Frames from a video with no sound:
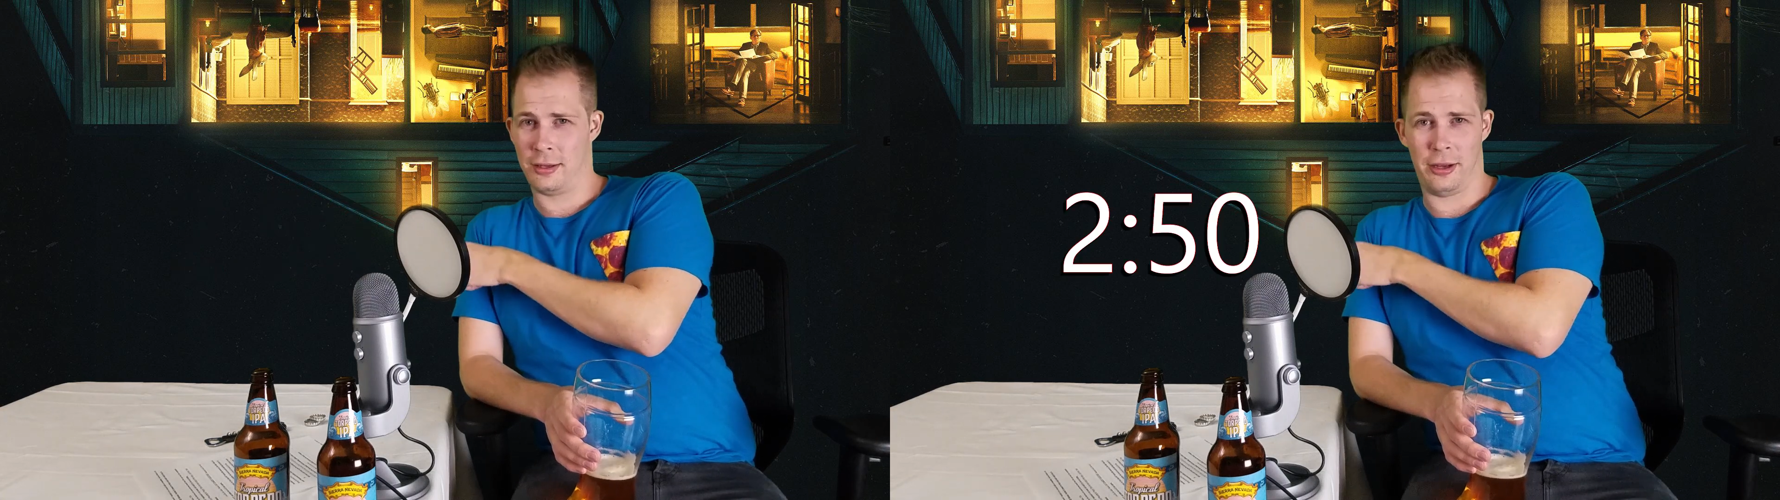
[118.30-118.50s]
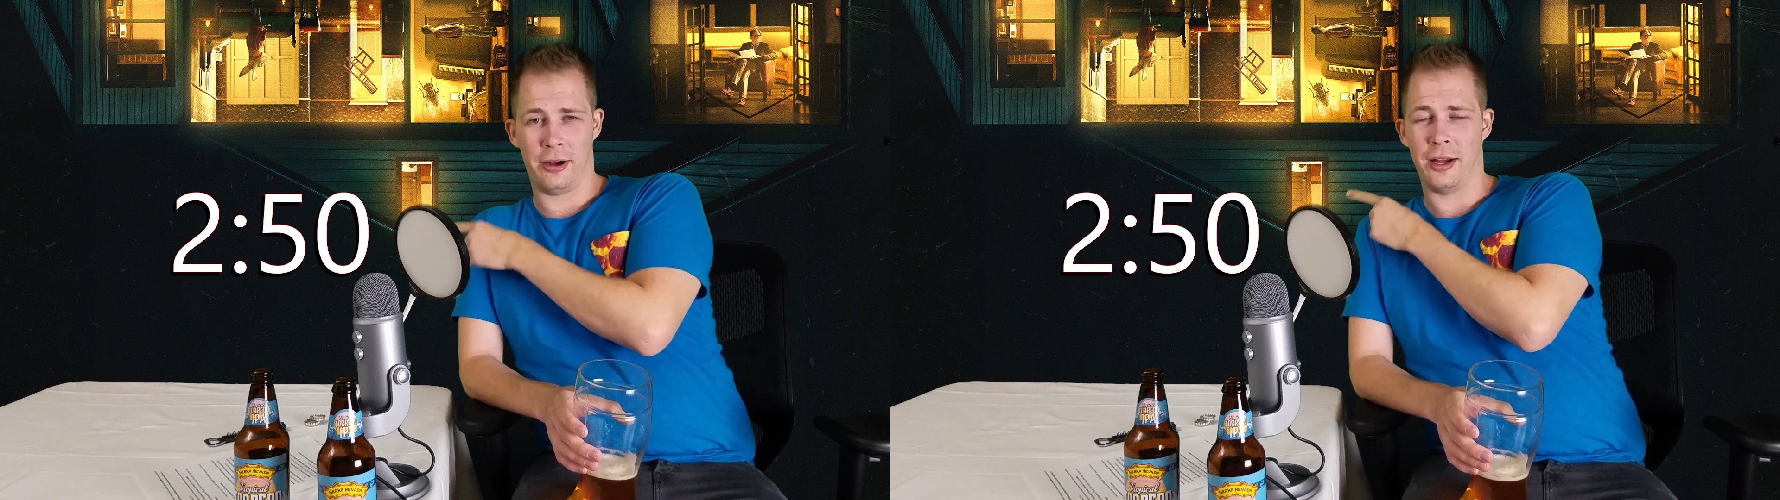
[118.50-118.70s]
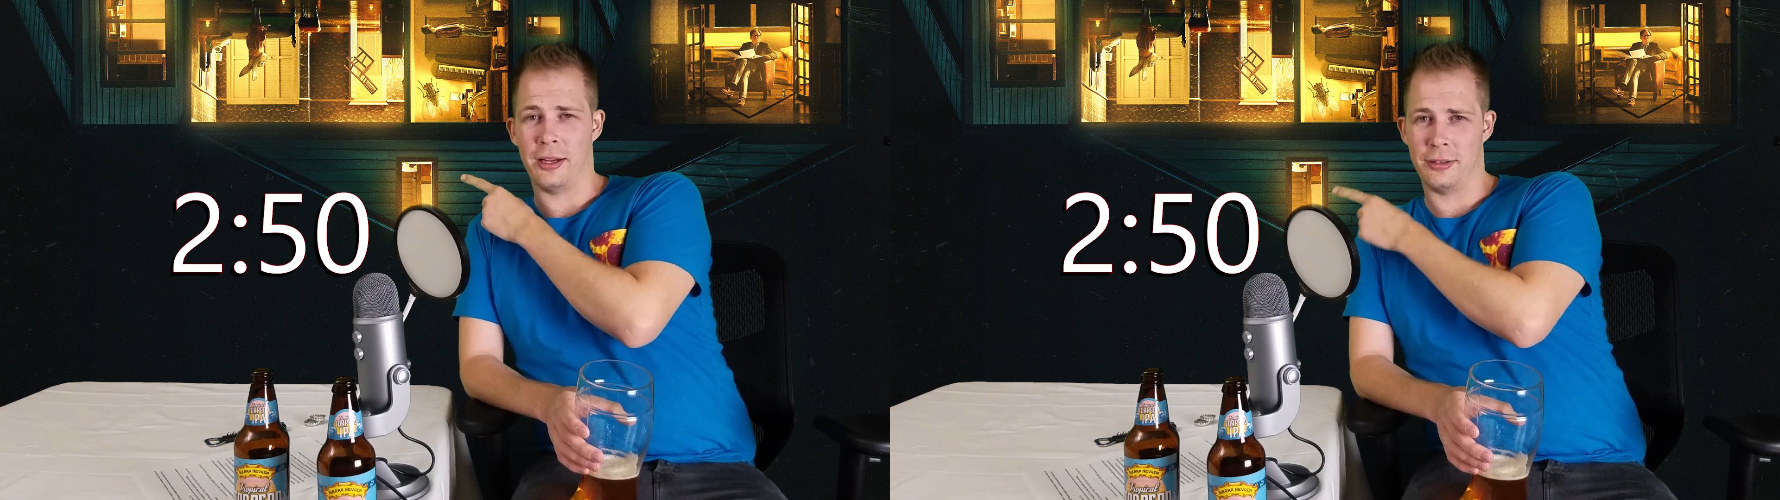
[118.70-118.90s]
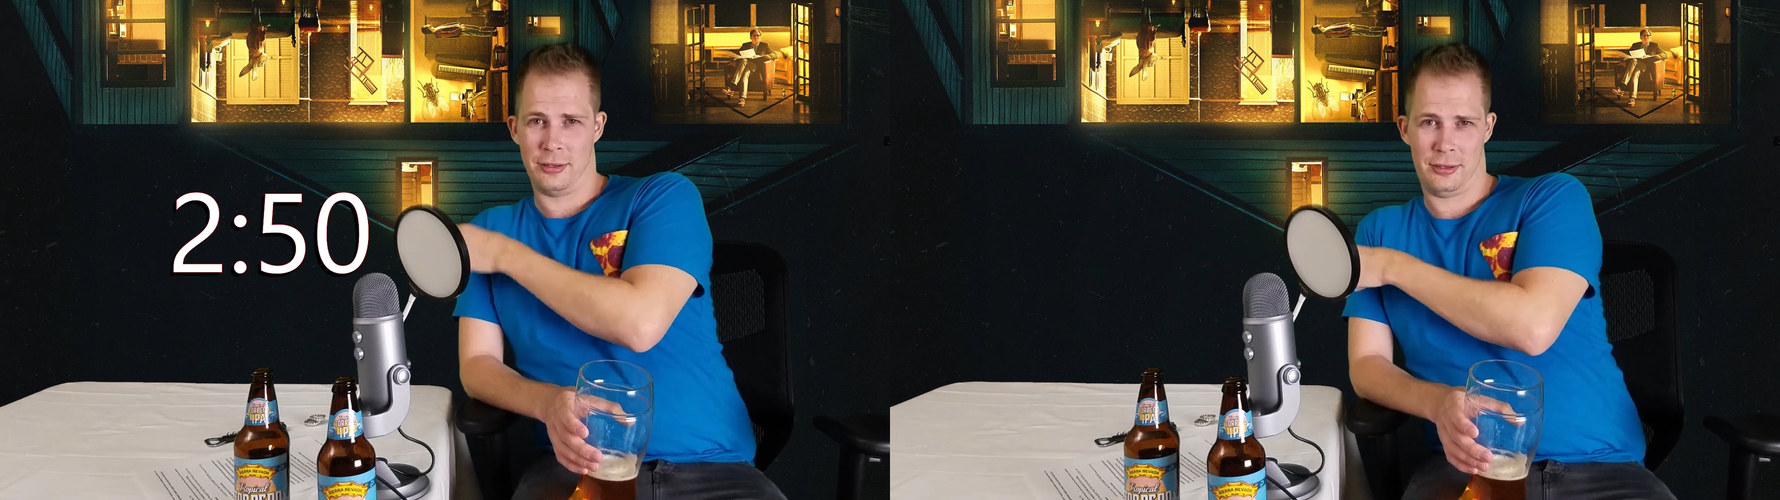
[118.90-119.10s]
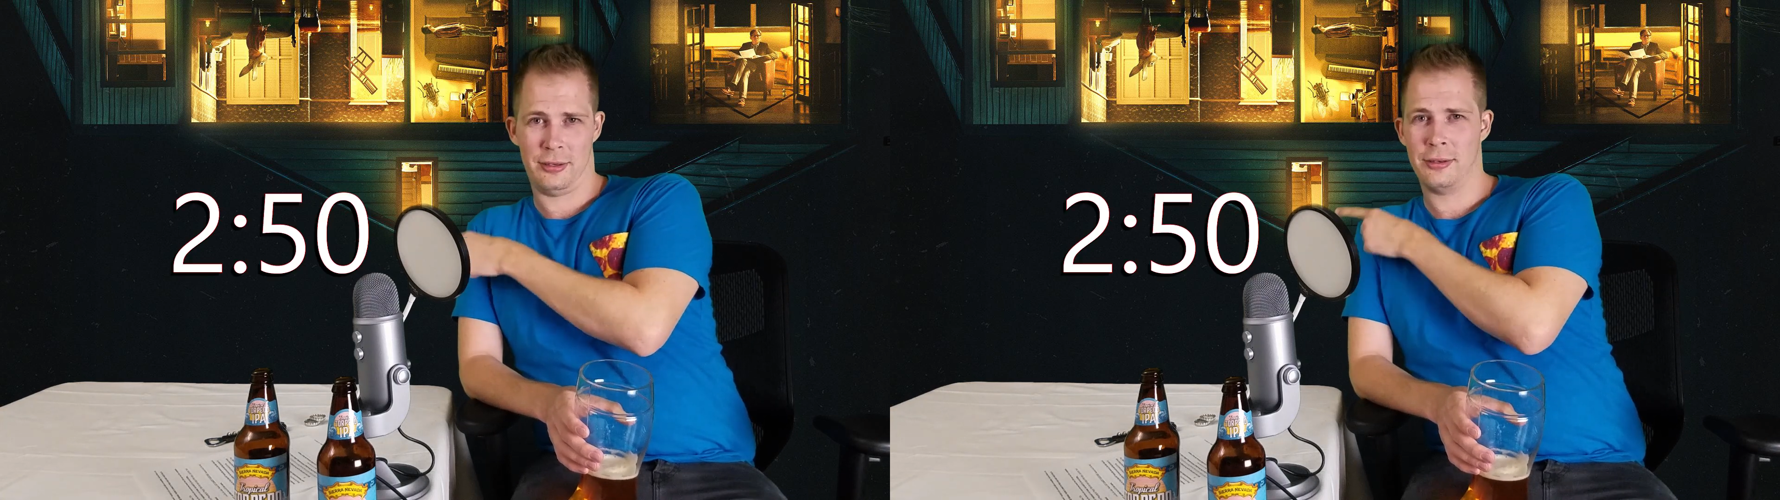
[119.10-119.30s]
Go ahead.
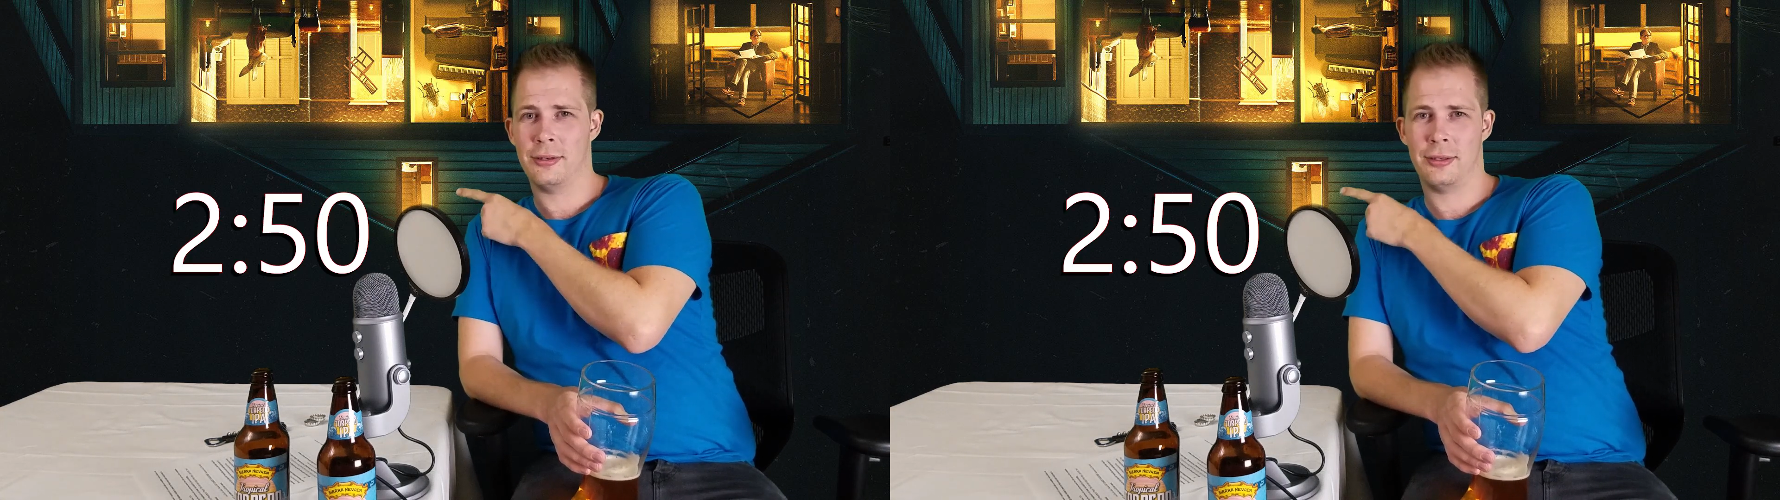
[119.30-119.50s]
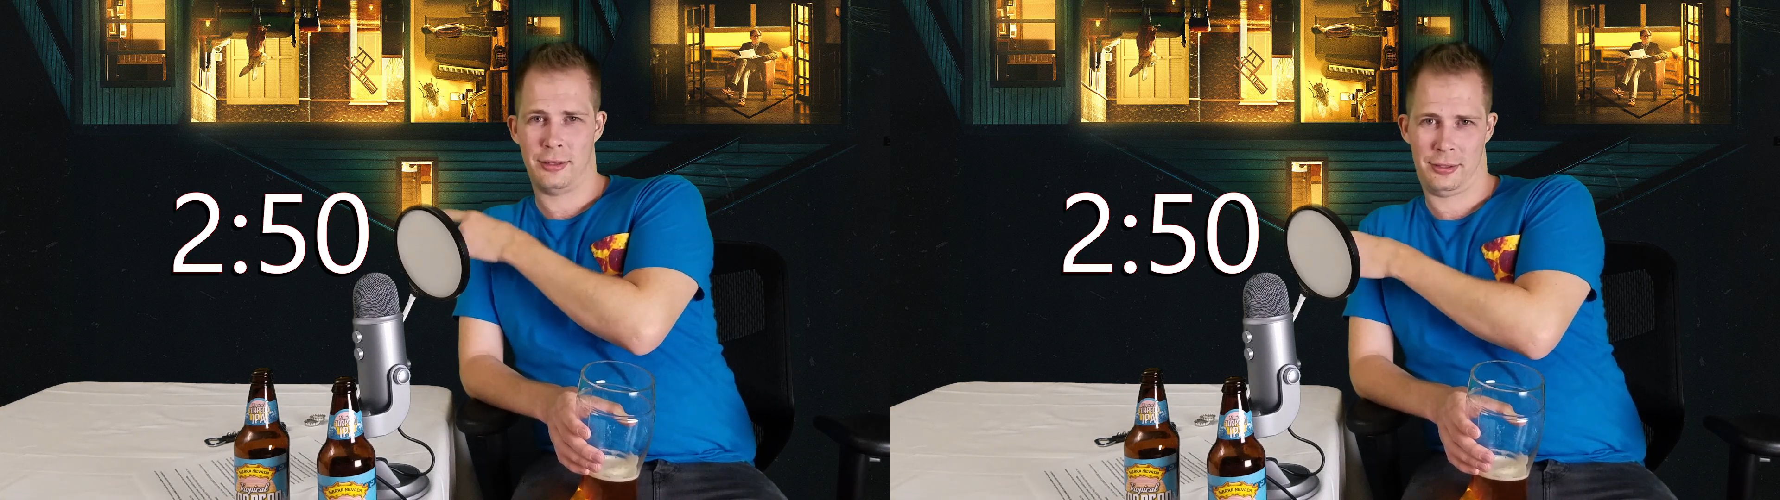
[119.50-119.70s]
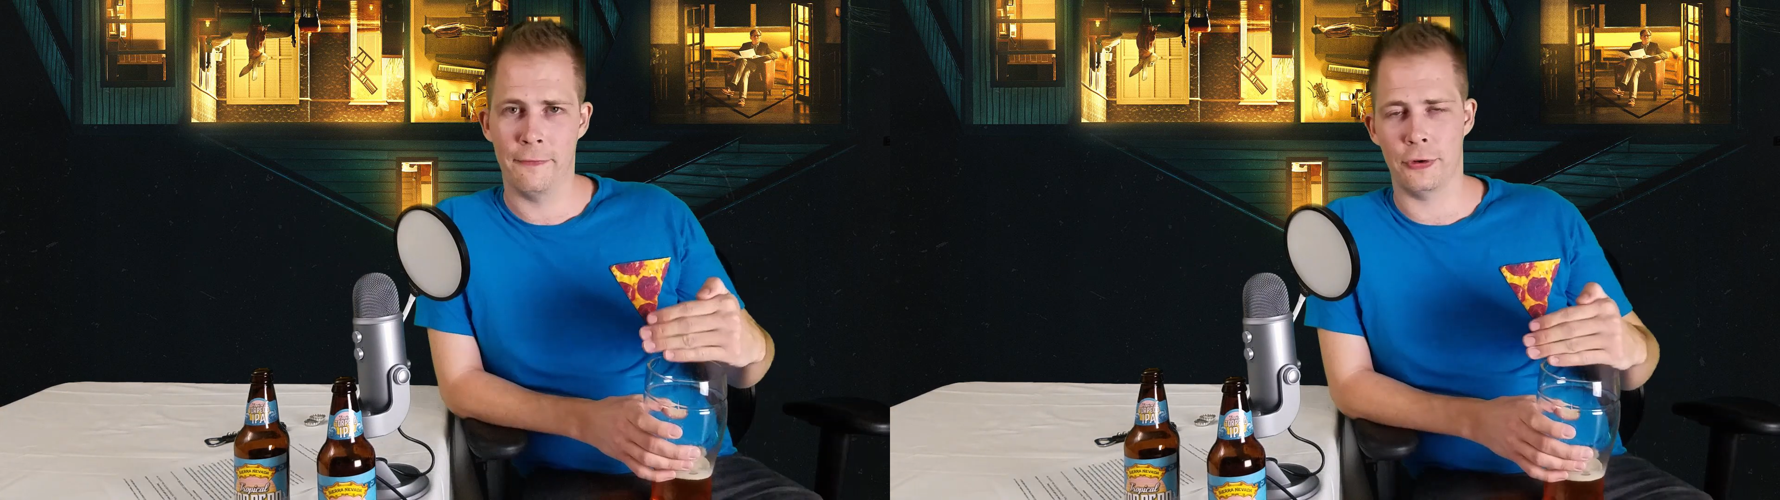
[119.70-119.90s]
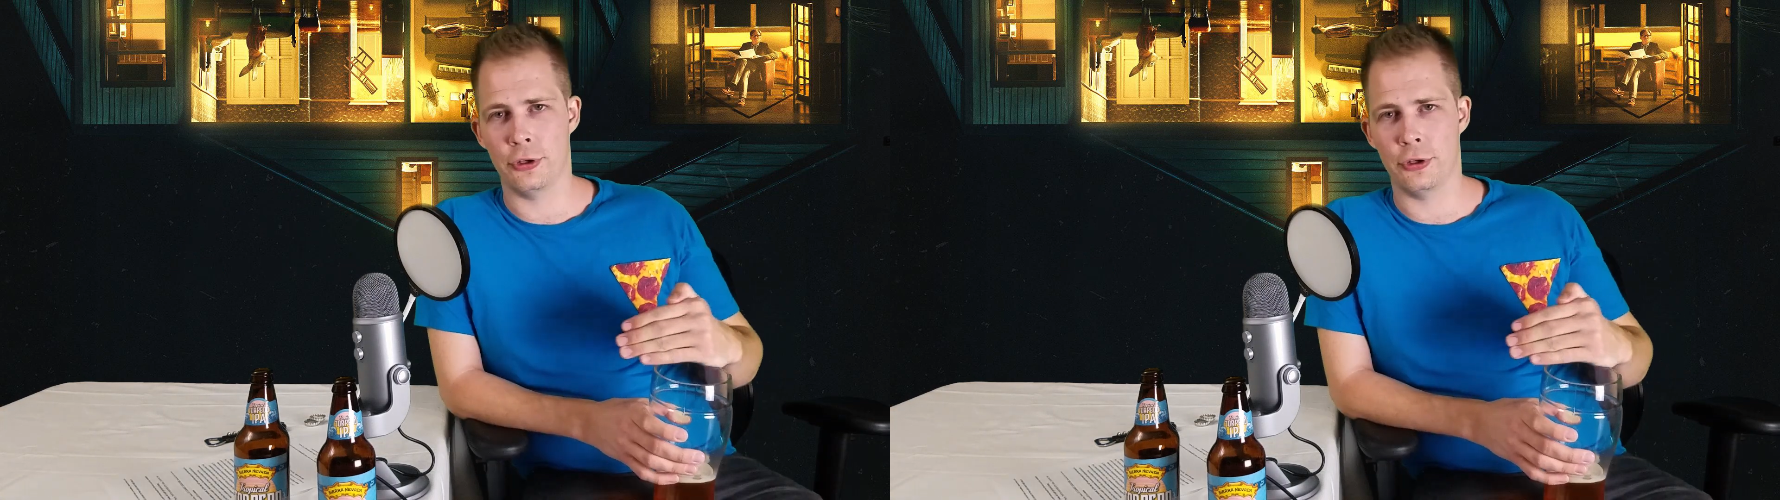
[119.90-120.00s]
For